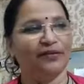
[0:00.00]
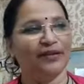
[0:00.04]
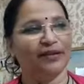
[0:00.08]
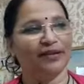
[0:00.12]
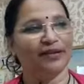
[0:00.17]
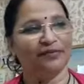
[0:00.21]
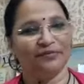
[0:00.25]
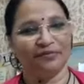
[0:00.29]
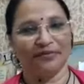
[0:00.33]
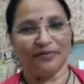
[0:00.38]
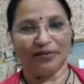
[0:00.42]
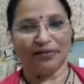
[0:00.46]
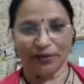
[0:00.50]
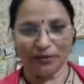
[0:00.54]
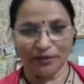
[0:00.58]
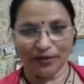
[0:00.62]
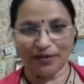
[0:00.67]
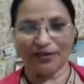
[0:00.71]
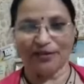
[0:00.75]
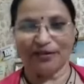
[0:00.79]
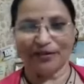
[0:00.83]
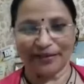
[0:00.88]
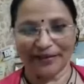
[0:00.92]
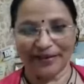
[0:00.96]
If you are
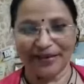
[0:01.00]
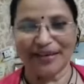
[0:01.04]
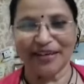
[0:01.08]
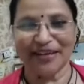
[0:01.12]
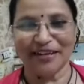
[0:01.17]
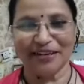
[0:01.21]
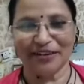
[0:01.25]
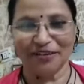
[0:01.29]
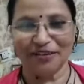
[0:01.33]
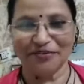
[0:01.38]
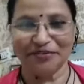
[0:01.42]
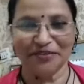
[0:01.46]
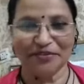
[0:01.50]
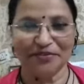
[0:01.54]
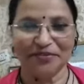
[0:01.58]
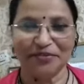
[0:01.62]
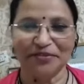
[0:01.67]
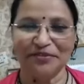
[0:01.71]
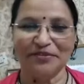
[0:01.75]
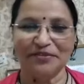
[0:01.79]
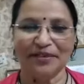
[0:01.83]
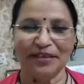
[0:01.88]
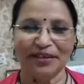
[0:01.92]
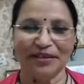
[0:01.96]
lucky enough, if
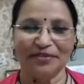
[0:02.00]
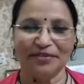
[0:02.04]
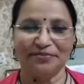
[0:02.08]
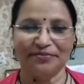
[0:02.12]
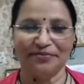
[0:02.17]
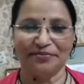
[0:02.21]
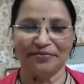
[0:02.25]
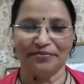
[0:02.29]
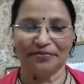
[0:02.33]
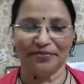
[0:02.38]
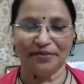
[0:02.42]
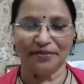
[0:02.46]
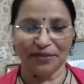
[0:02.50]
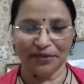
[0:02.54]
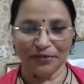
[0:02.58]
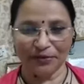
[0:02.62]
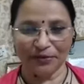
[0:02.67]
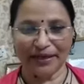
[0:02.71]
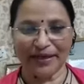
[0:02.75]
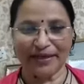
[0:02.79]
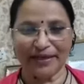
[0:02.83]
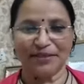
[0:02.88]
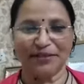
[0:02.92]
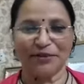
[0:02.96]
you
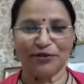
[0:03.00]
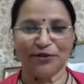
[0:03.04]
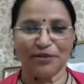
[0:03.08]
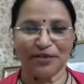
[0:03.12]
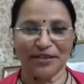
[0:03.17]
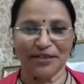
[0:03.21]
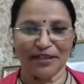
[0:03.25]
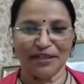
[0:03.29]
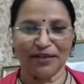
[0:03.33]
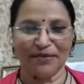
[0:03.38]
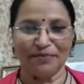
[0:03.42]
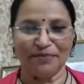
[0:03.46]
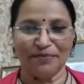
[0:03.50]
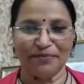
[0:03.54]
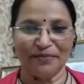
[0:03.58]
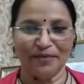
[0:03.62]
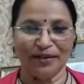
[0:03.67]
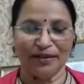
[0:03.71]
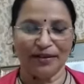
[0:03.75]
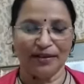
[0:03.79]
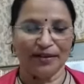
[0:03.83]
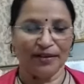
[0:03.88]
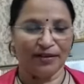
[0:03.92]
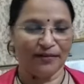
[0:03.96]
get your team
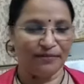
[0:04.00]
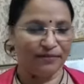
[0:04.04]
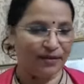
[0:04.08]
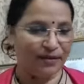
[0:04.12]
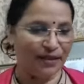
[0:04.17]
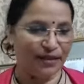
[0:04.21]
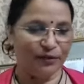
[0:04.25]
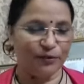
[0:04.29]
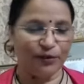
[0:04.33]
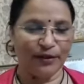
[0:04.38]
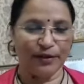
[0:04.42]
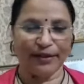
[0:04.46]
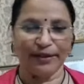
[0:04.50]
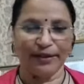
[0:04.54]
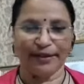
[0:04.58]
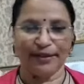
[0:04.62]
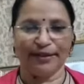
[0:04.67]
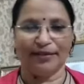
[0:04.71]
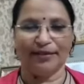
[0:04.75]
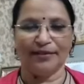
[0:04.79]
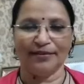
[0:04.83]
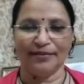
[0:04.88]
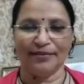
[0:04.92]
very quickly.